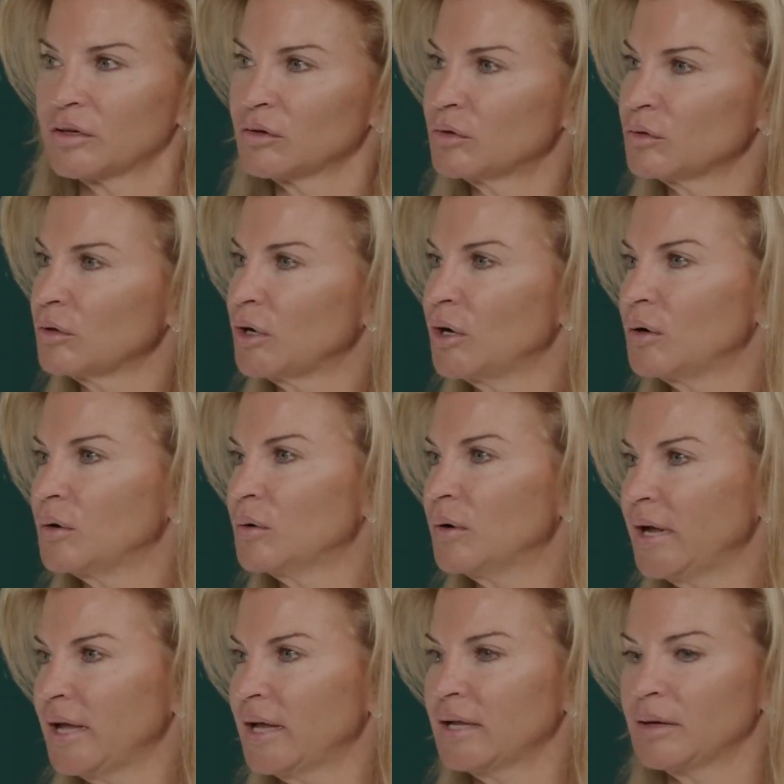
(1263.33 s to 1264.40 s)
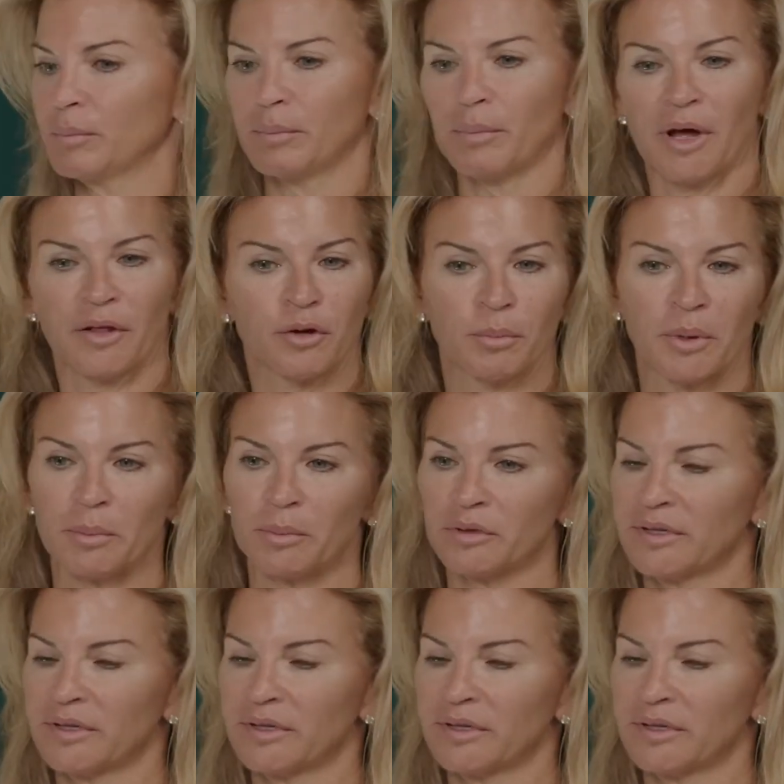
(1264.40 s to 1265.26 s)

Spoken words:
grow and other people